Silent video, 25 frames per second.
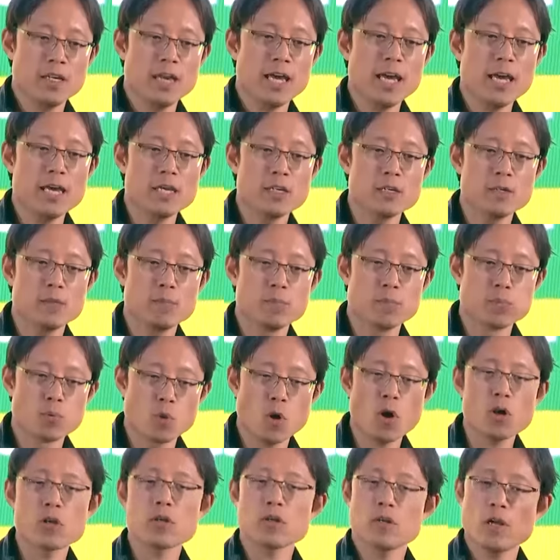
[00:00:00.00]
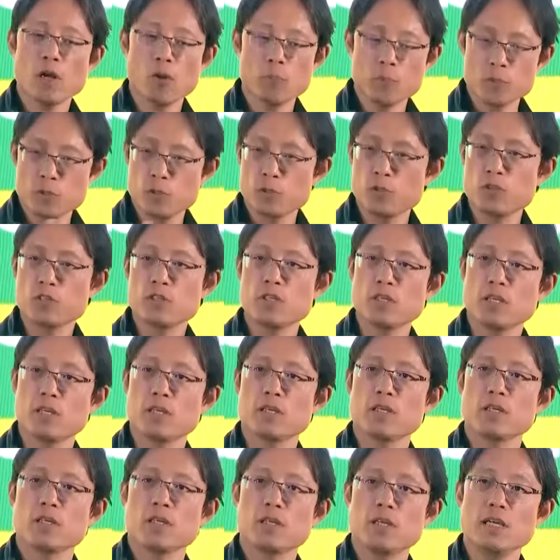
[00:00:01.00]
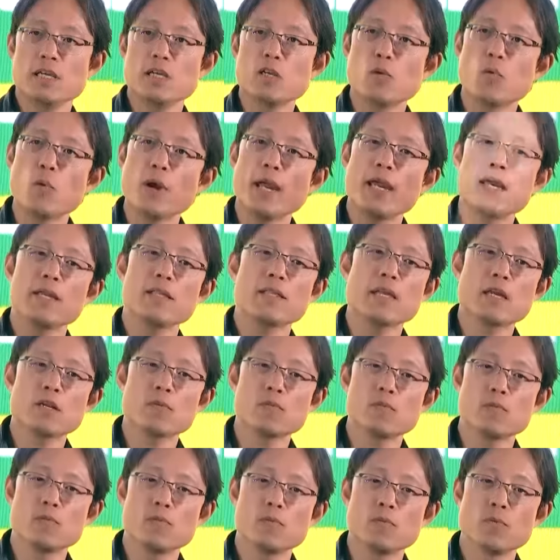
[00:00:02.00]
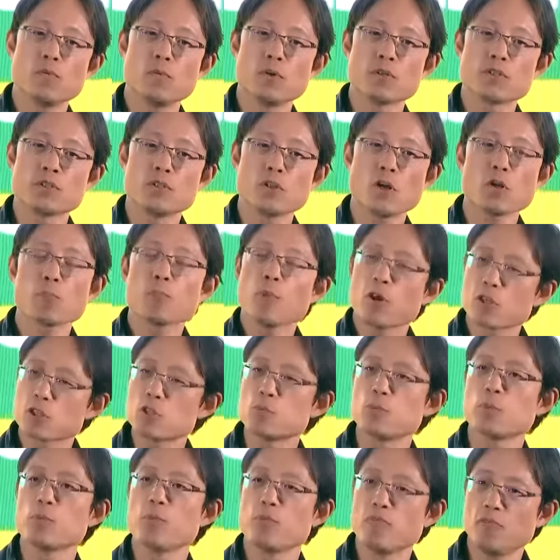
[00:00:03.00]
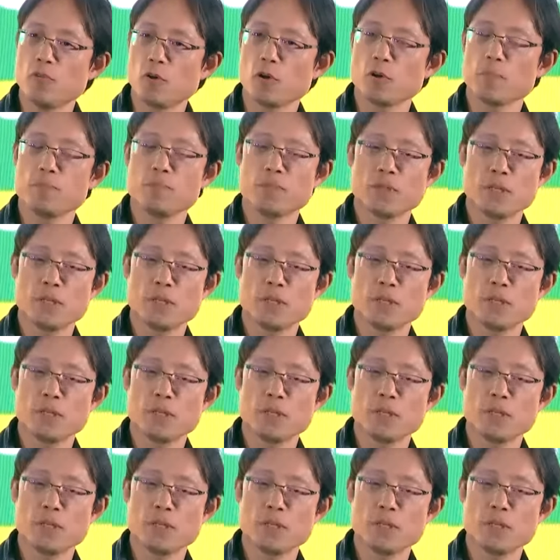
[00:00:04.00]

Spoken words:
and broad opportunity in a way that was not possible before,